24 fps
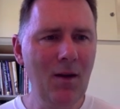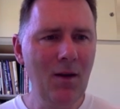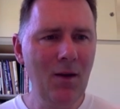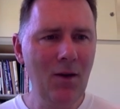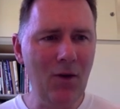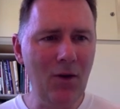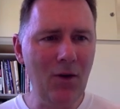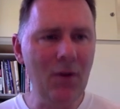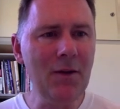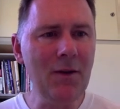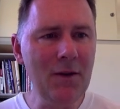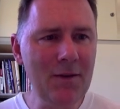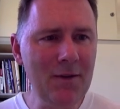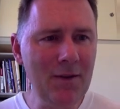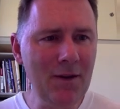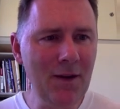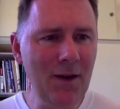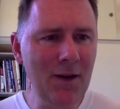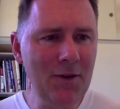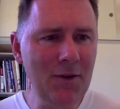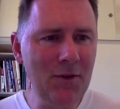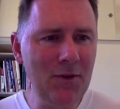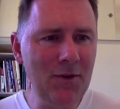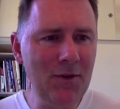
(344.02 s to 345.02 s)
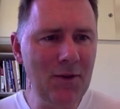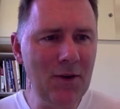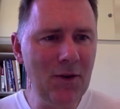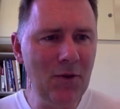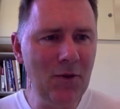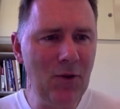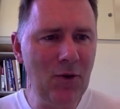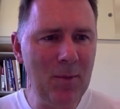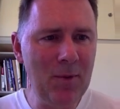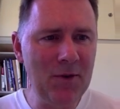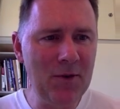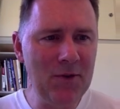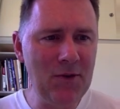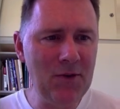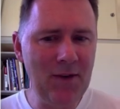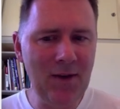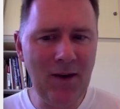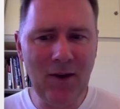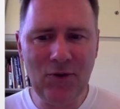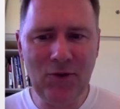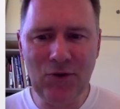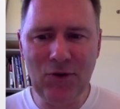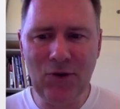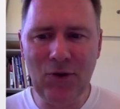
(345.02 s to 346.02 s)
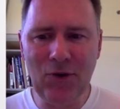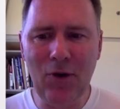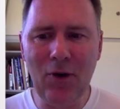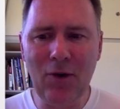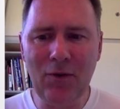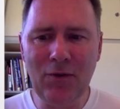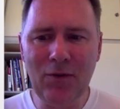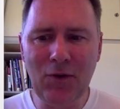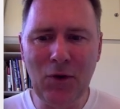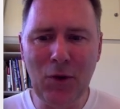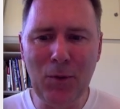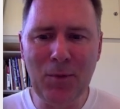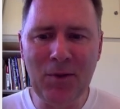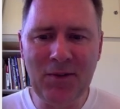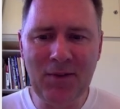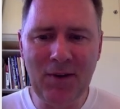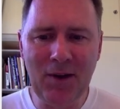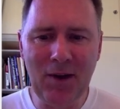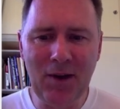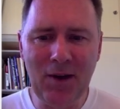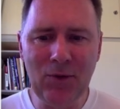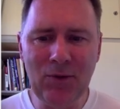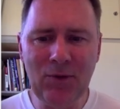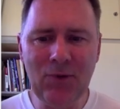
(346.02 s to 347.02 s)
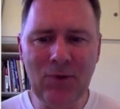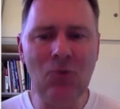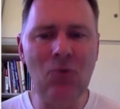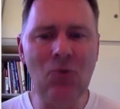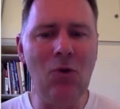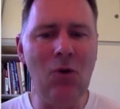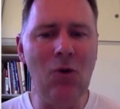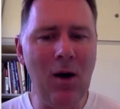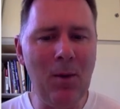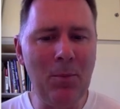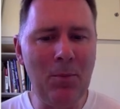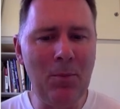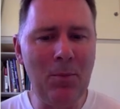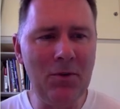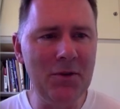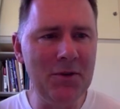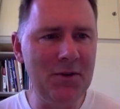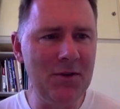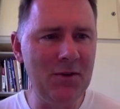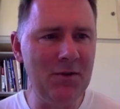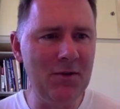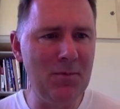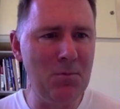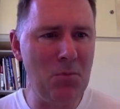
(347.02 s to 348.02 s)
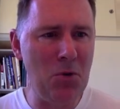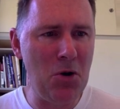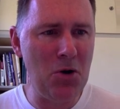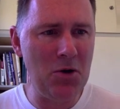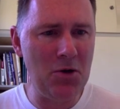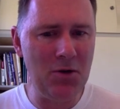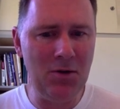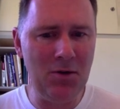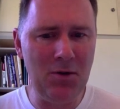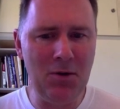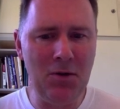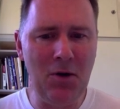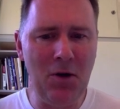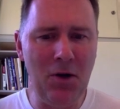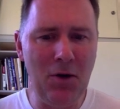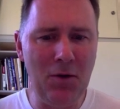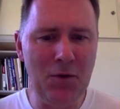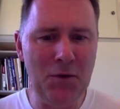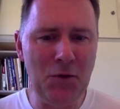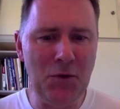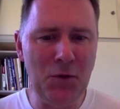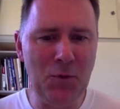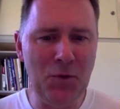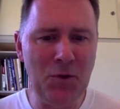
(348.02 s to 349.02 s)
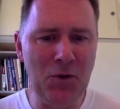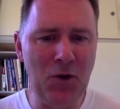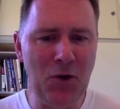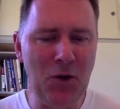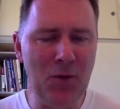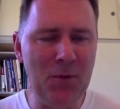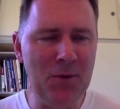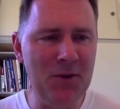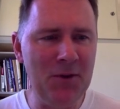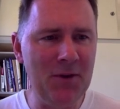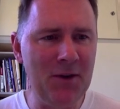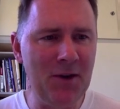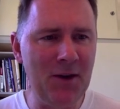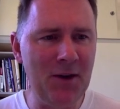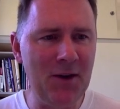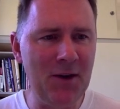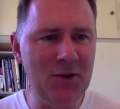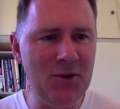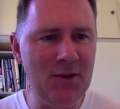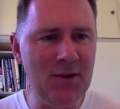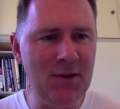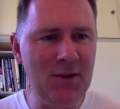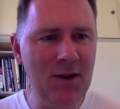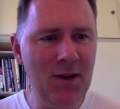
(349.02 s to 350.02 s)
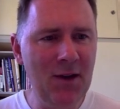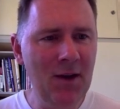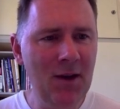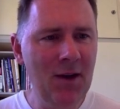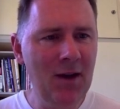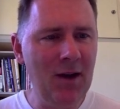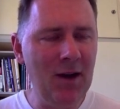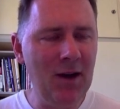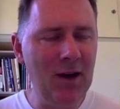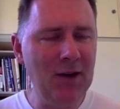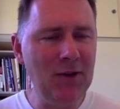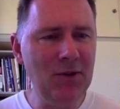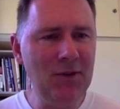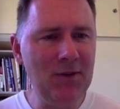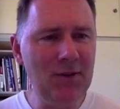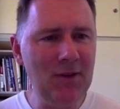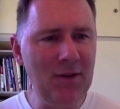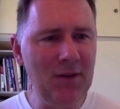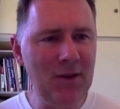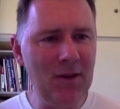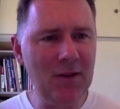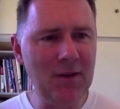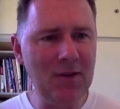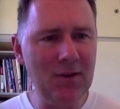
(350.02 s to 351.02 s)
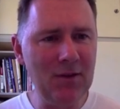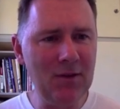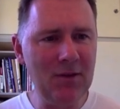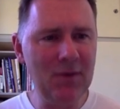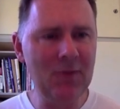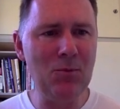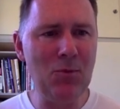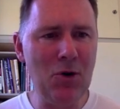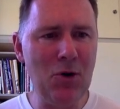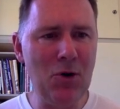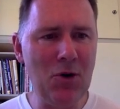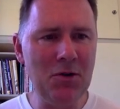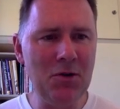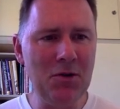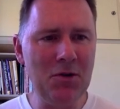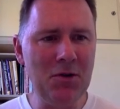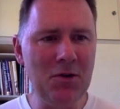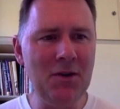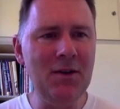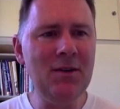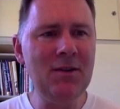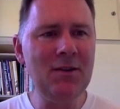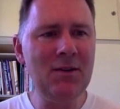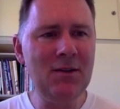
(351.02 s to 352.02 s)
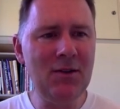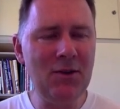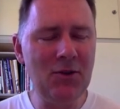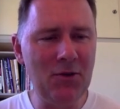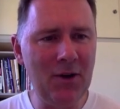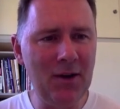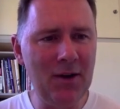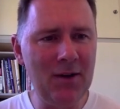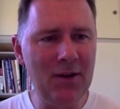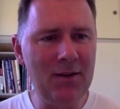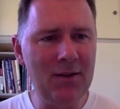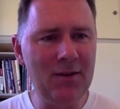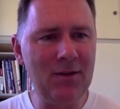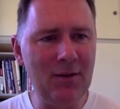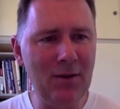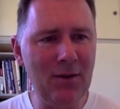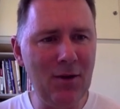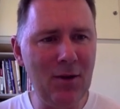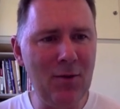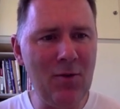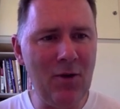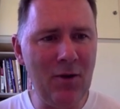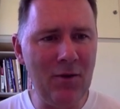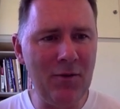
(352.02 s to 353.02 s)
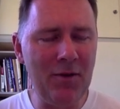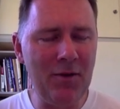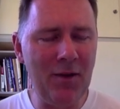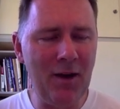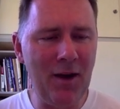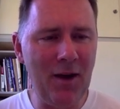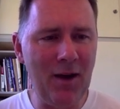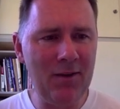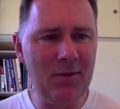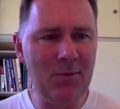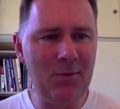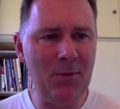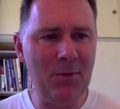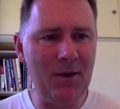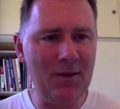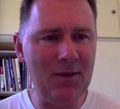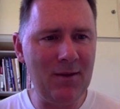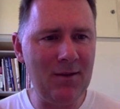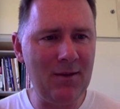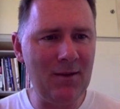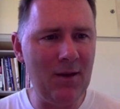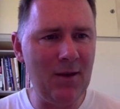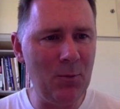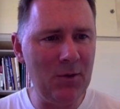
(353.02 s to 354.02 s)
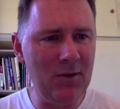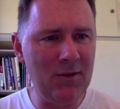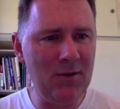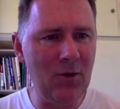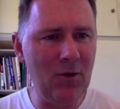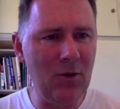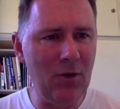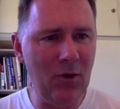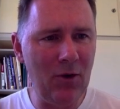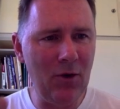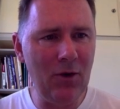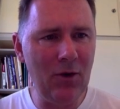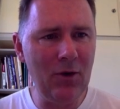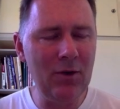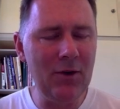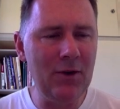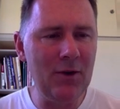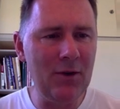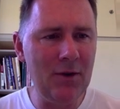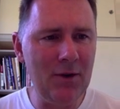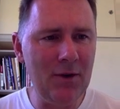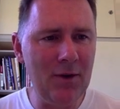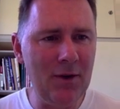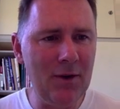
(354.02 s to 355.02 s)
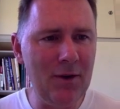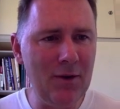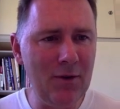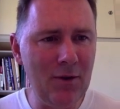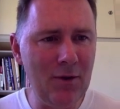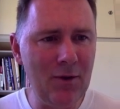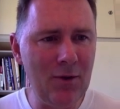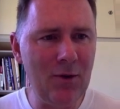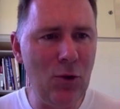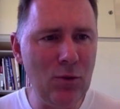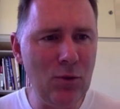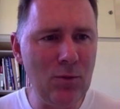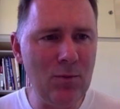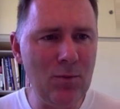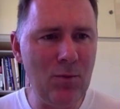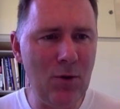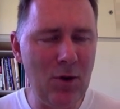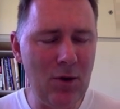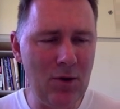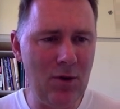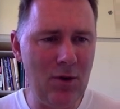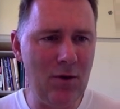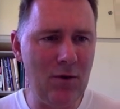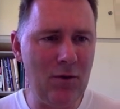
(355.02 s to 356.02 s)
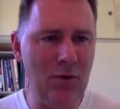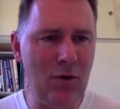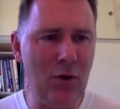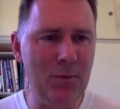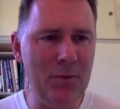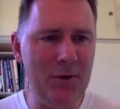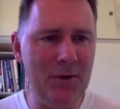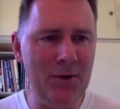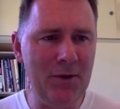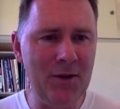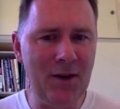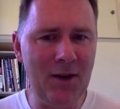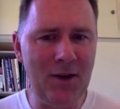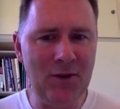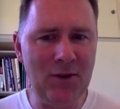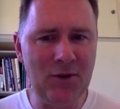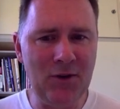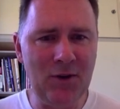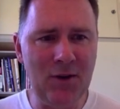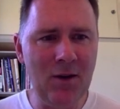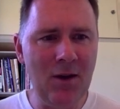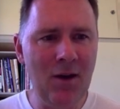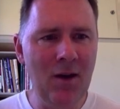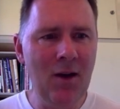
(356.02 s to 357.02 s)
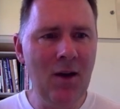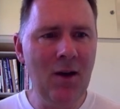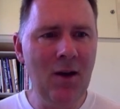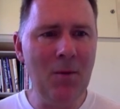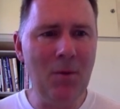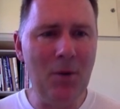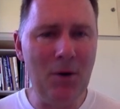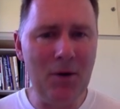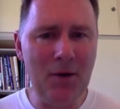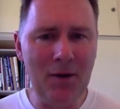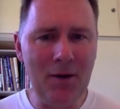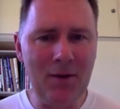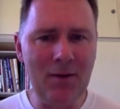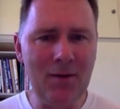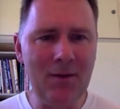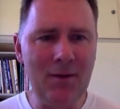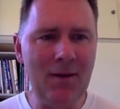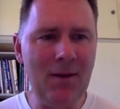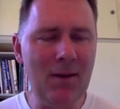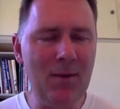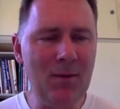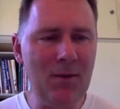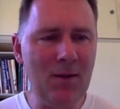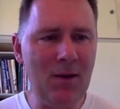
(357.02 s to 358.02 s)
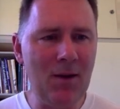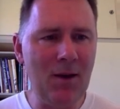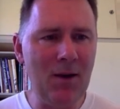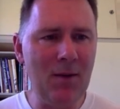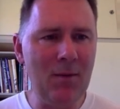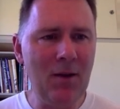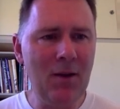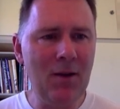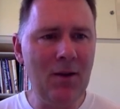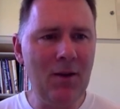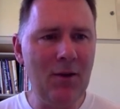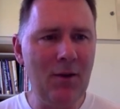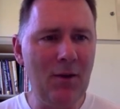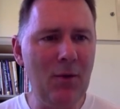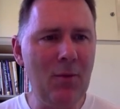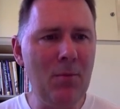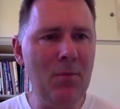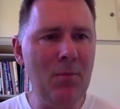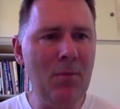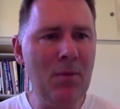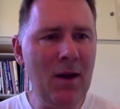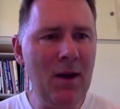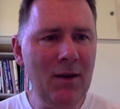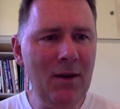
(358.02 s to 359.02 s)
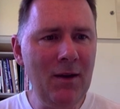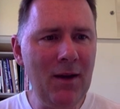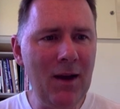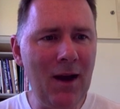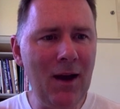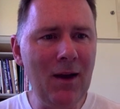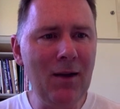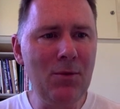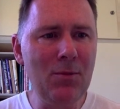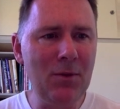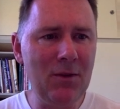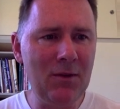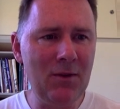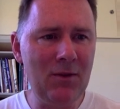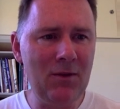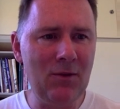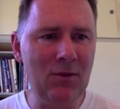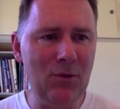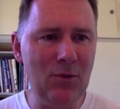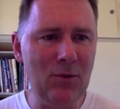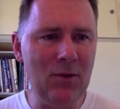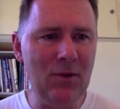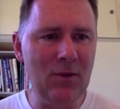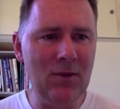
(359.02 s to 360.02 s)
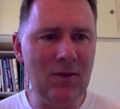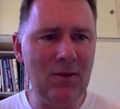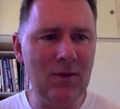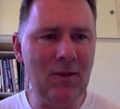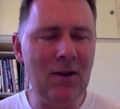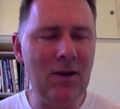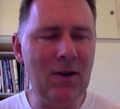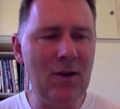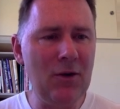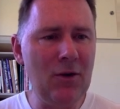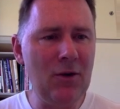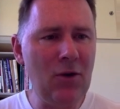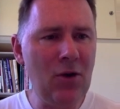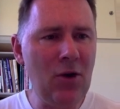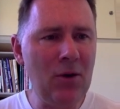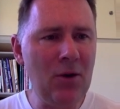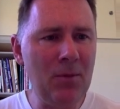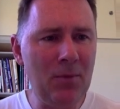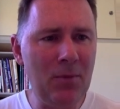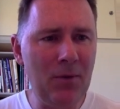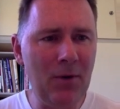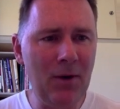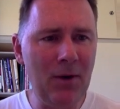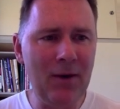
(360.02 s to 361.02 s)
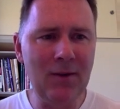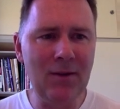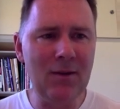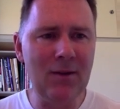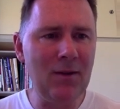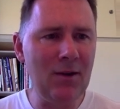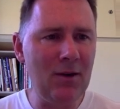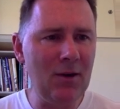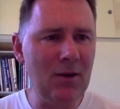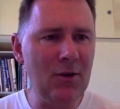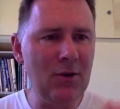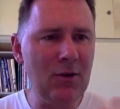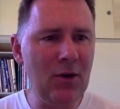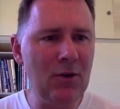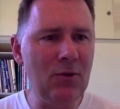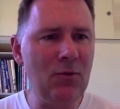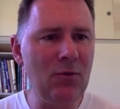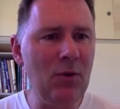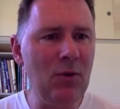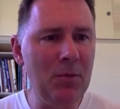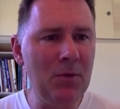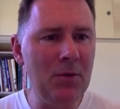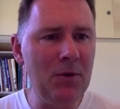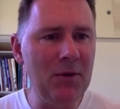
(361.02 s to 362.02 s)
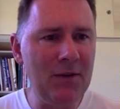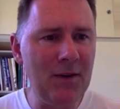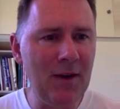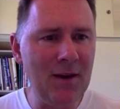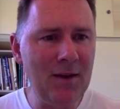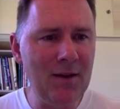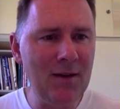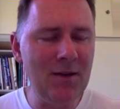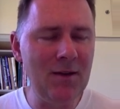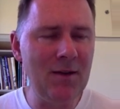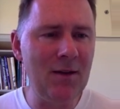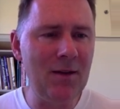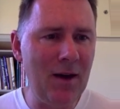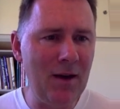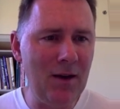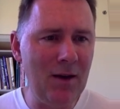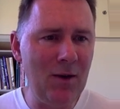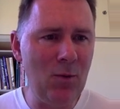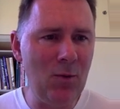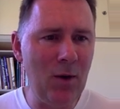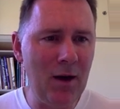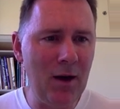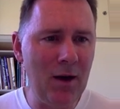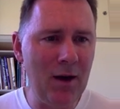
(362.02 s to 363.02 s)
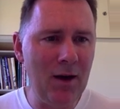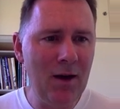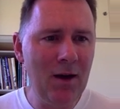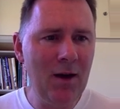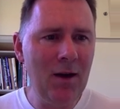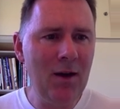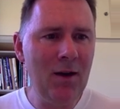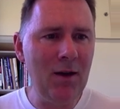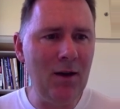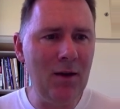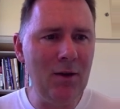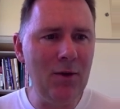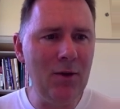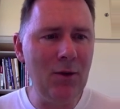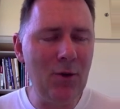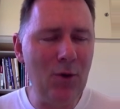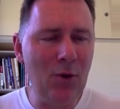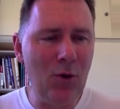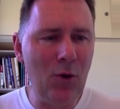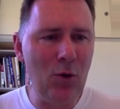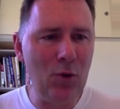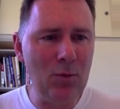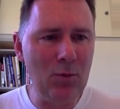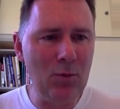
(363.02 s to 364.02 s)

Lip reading: On this slide, you see a representation of Tomasello's cooperative model of human communication. And you see that this model integrates some of the aspects that we saw earlier in the code model of communication. But at the same time, there are many elements to this that are not present, that are not represented in any way in the code